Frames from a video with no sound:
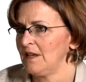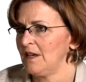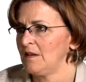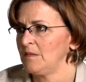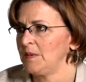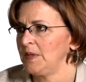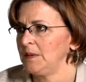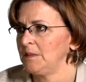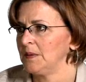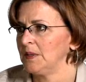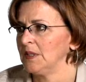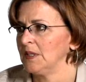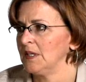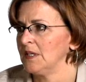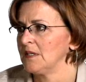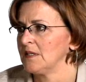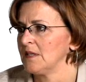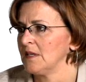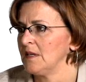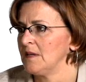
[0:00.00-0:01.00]
tell people,
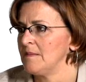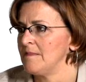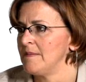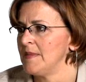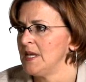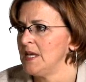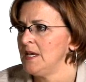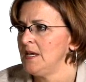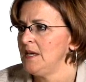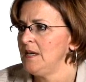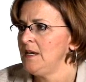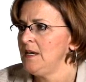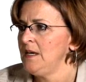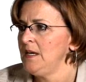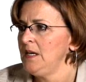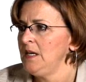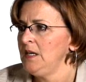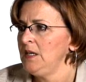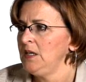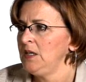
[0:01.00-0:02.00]
is,
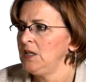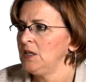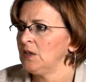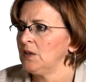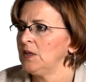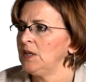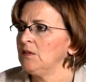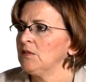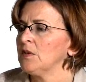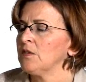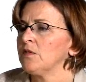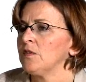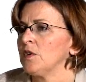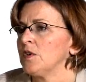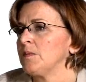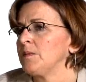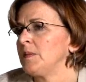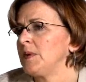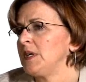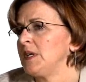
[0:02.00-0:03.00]
he
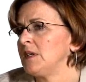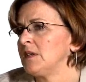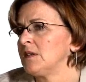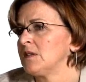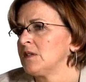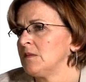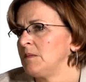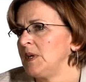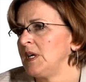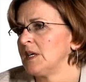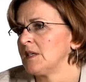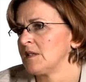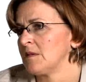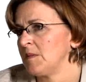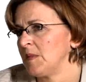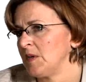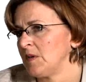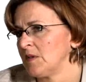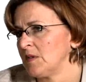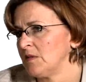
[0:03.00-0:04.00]
referred to me as a
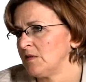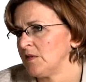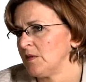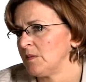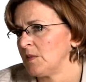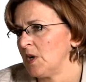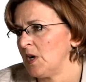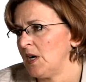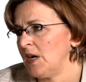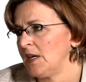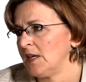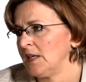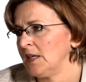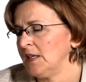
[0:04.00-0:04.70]
miracle from God.